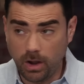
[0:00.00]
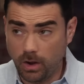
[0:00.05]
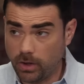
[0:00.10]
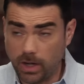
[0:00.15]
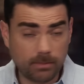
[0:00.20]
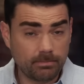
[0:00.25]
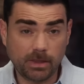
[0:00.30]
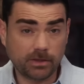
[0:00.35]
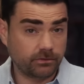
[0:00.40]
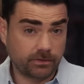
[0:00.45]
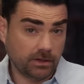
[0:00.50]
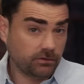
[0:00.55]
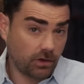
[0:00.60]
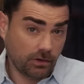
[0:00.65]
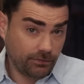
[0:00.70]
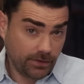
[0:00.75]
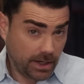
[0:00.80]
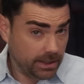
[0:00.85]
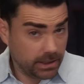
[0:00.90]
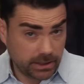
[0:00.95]
Okay, that, that's
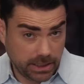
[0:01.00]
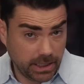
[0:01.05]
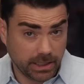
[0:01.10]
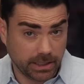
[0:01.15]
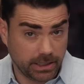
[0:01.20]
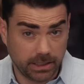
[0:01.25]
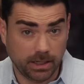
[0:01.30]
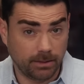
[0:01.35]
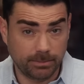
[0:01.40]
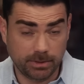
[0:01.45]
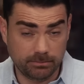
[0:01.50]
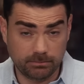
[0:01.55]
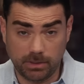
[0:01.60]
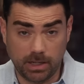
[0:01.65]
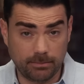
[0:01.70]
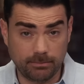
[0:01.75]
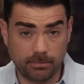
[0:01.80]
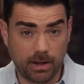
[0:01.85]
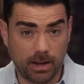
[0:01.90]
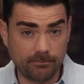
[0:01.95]
all fine and dandy. I mean,
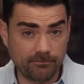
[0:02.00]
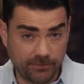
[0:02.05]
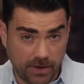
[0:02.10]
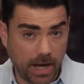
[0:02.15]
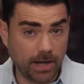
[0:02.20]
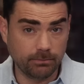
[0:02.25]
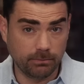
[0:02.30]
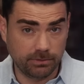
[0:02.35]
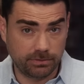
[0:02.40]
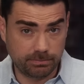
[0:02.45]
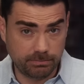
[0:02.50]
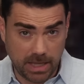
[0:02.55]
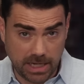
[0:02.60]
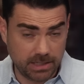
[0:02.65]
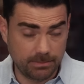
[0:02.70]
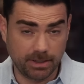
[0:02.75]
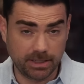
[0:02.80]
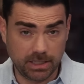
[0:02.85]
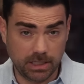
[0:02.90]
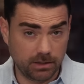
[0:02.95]
I'm, I'm fine with
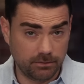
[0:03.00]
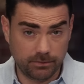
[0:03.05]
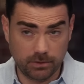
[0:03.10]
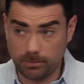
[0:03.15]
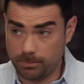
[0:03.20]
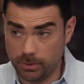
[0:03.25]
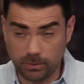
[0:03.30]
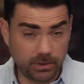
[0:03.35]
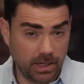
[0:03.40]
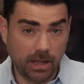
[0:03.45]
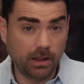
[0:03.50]
anybody interviewing Putin.